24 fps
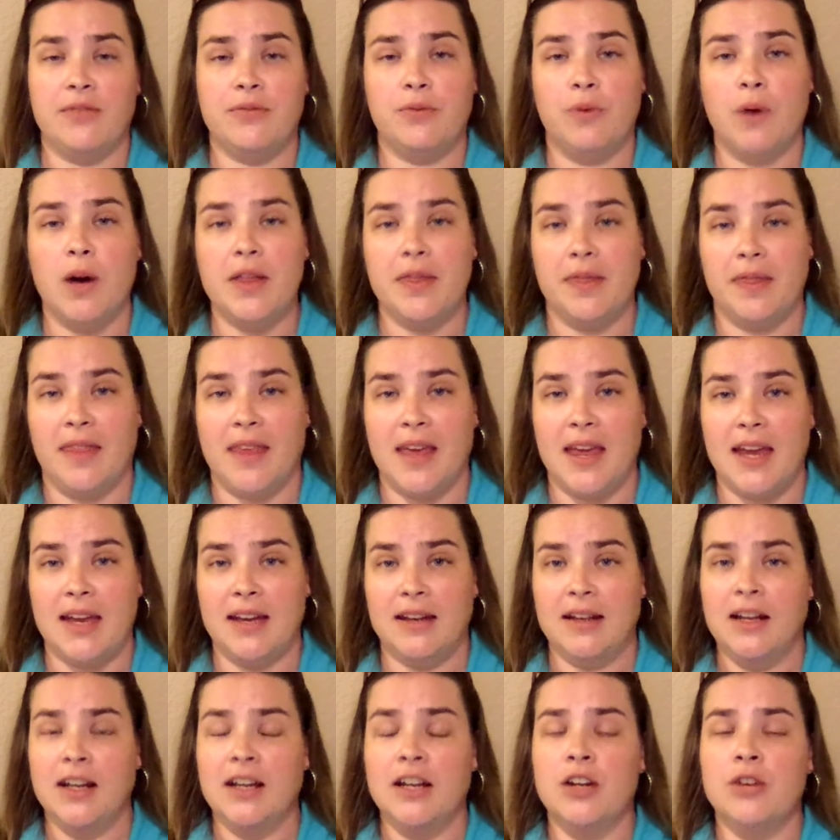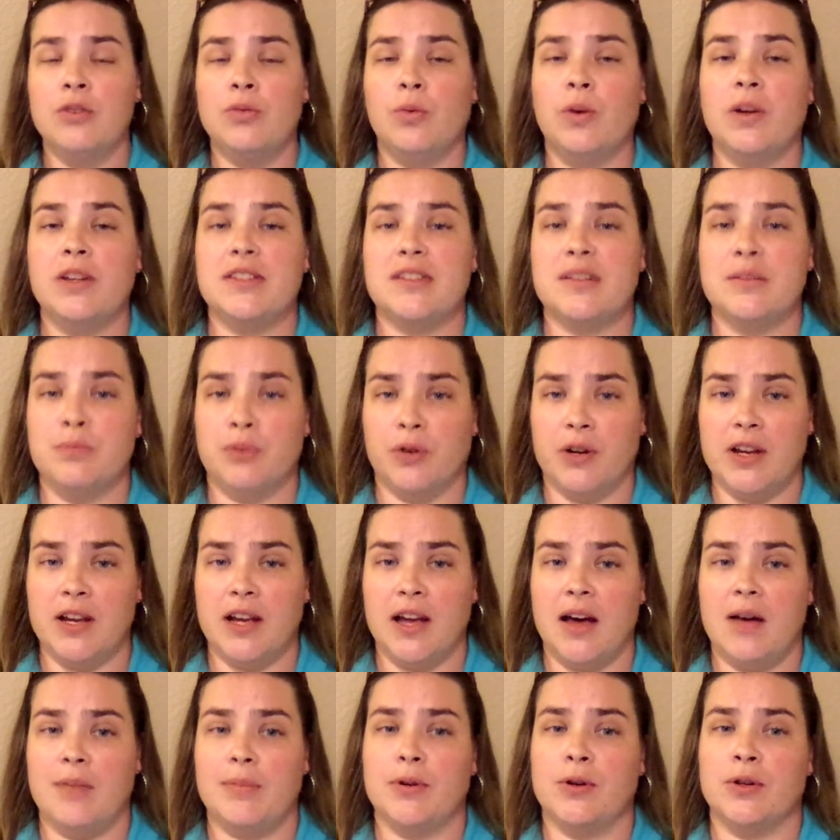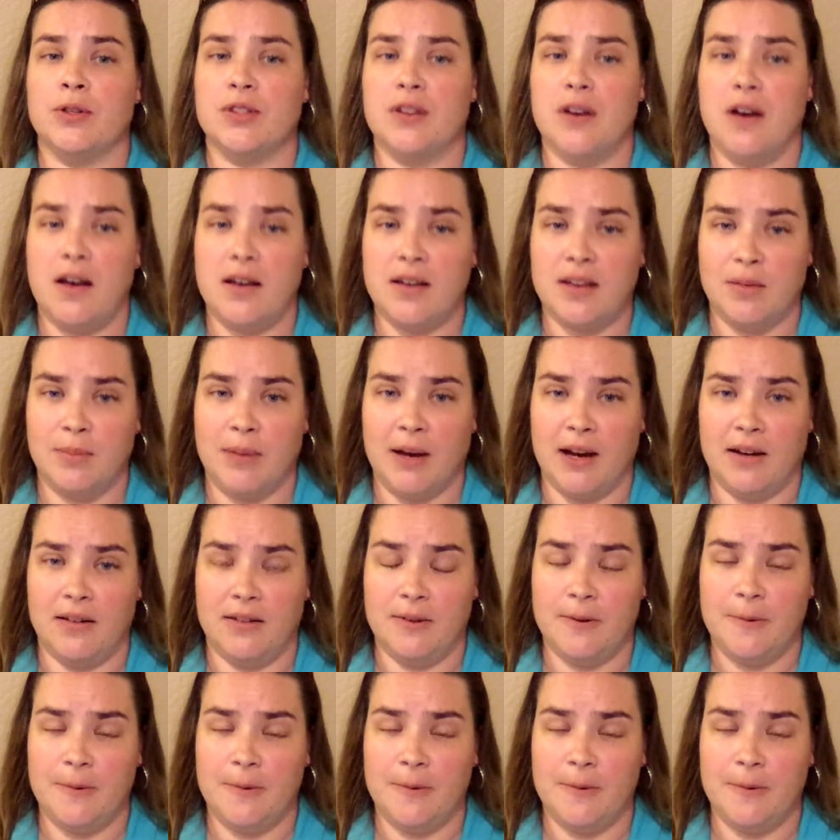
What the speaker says: what they want to bring up or talk about.